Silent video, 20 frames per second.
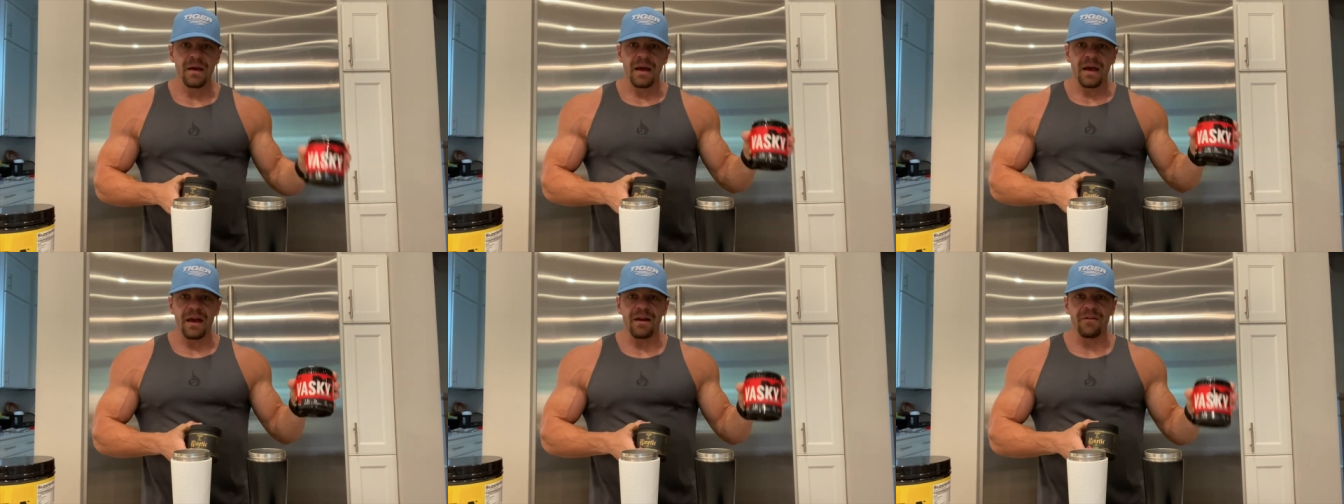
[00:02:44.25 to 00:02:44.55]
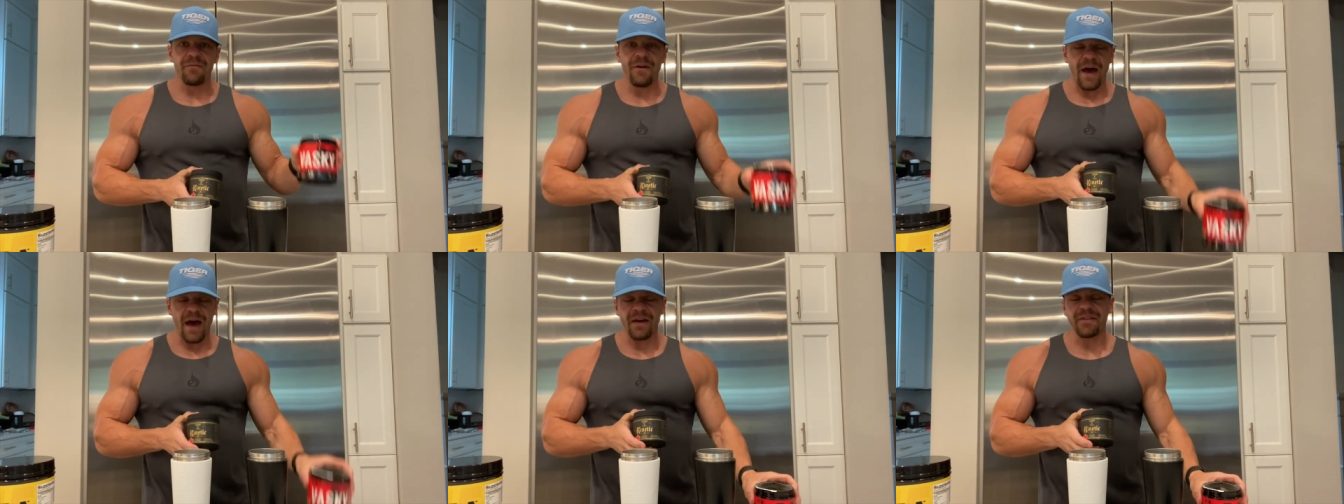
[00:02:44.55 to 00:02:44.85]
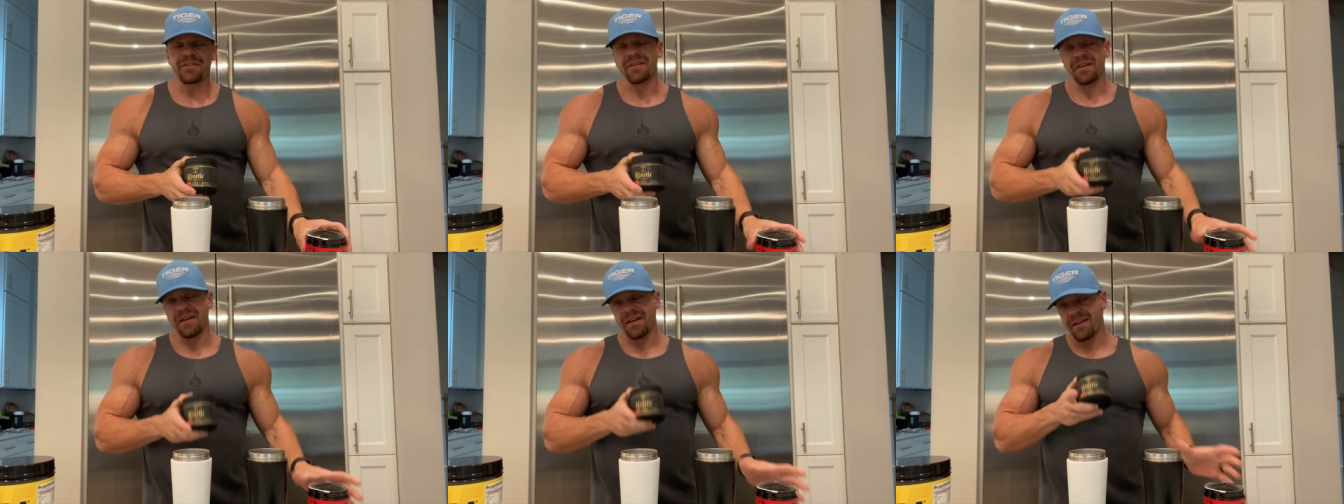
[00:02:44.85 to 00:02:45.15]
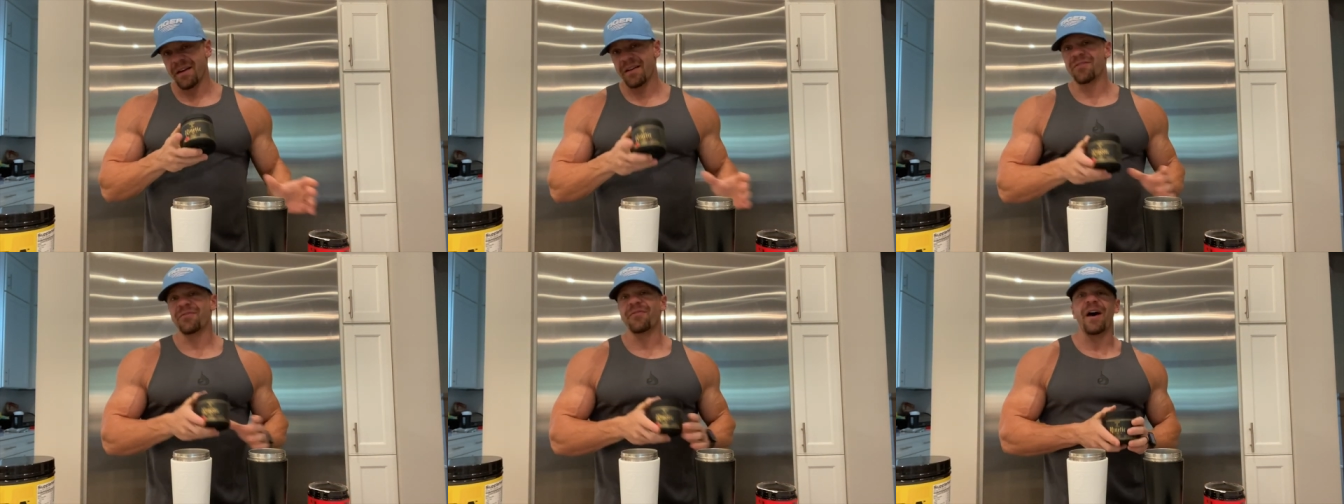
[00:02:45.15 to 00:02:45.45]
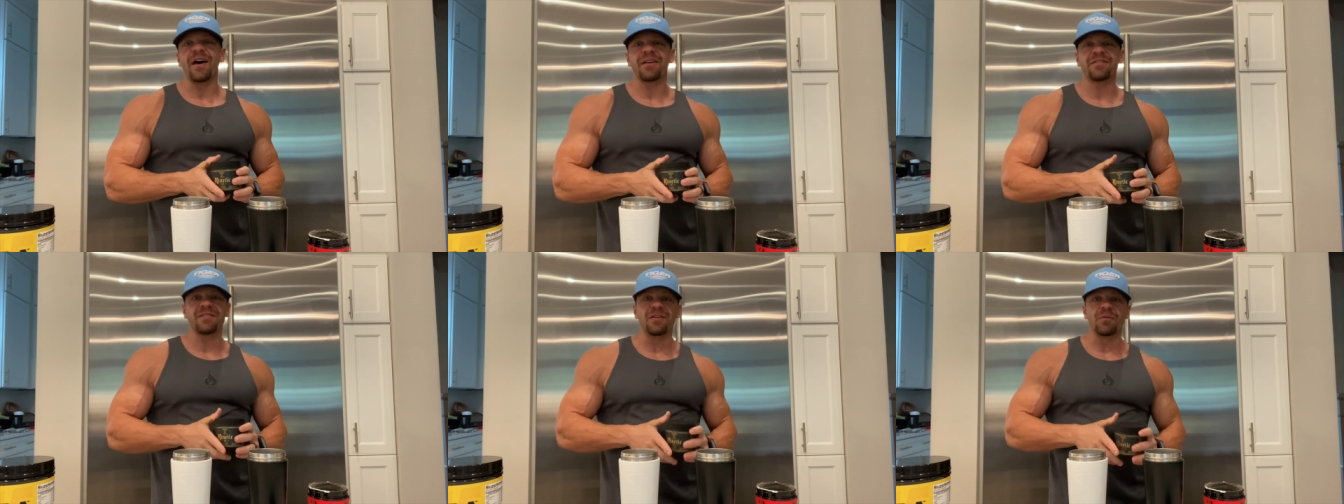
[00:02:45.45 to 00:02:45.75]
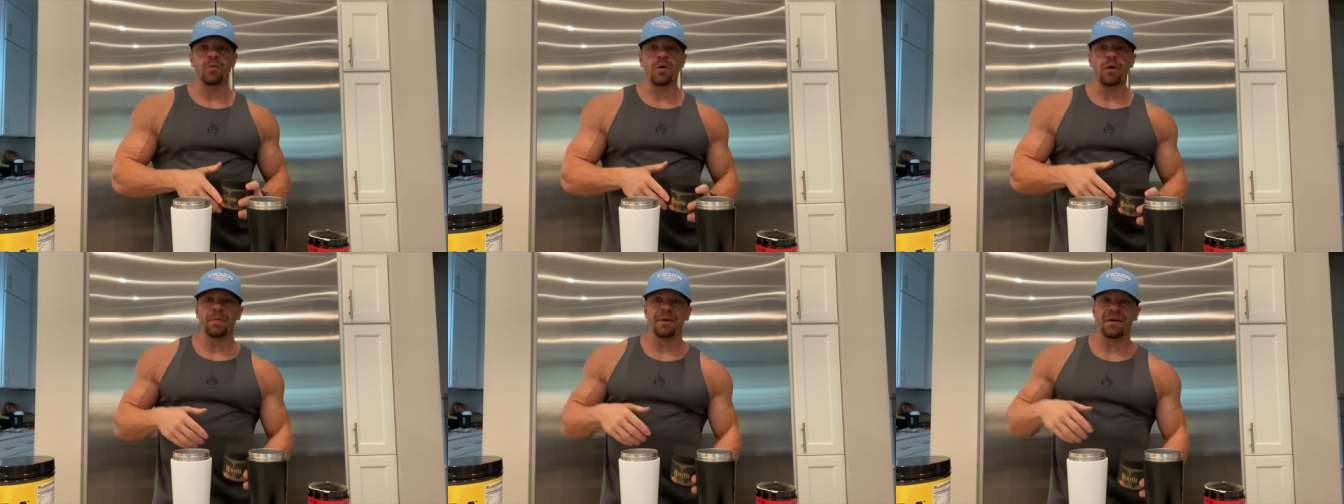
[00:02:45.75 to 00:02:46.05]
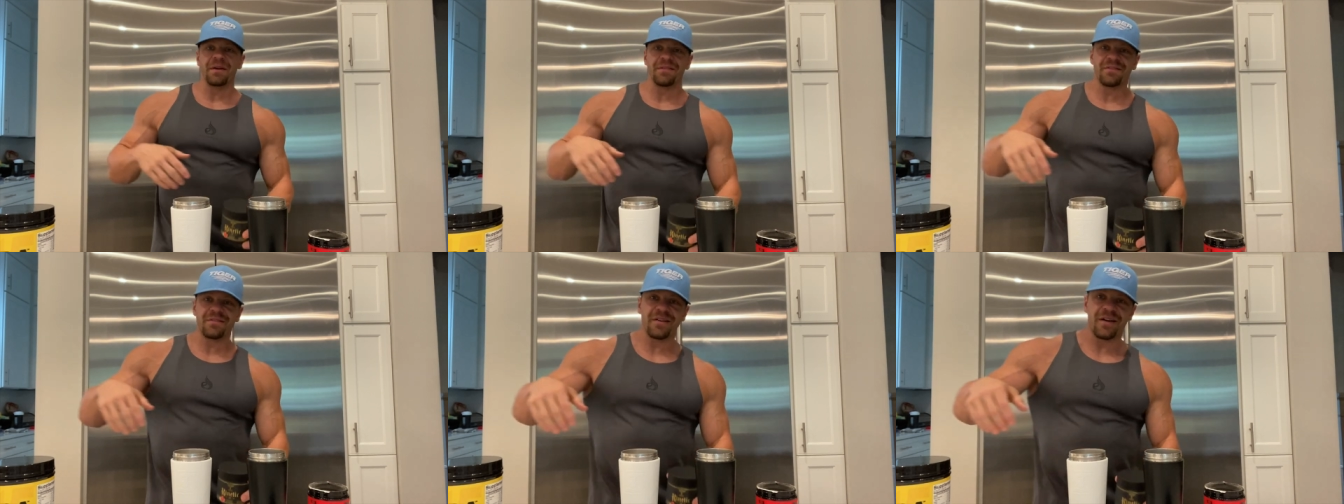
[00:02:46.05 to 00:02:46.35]
and Vasky. And yes, Vasky will be
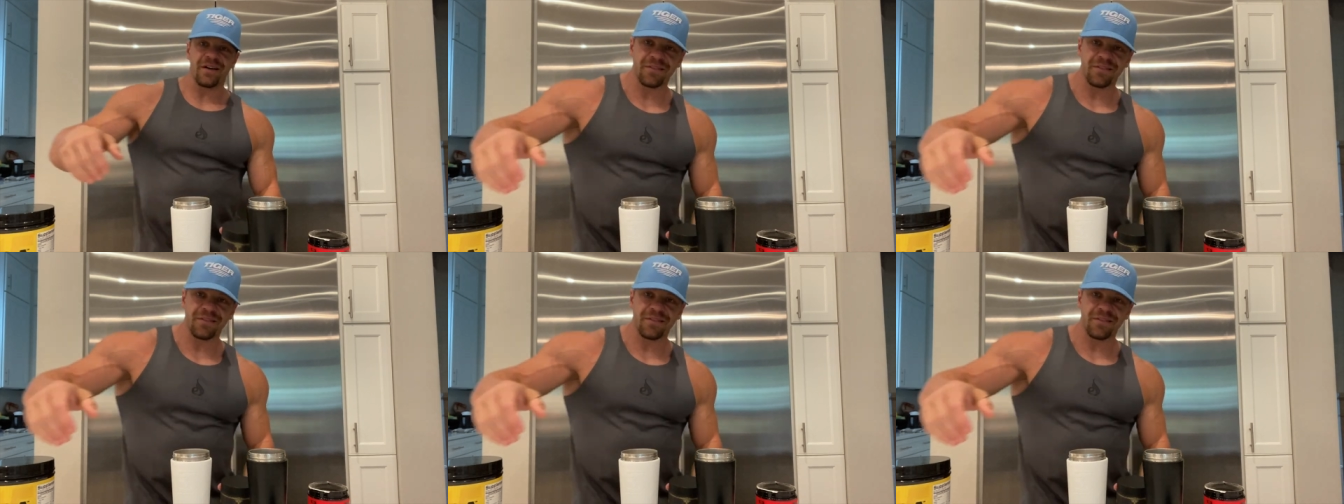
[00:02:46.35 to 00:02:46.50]
in stock